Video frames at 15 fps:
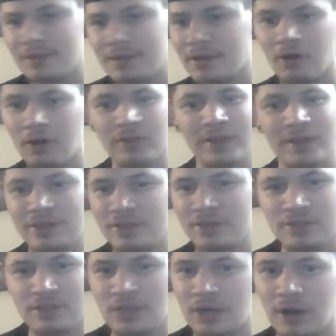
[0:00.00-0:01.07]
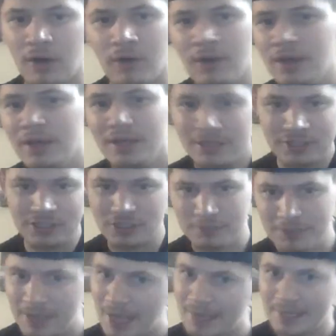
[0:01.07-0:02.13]
They could just
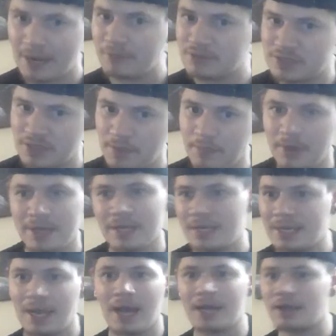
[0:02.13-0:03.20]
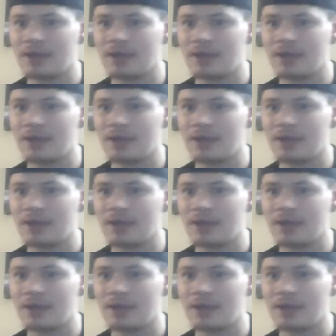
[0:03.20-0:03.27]
be hanging out with somebody and not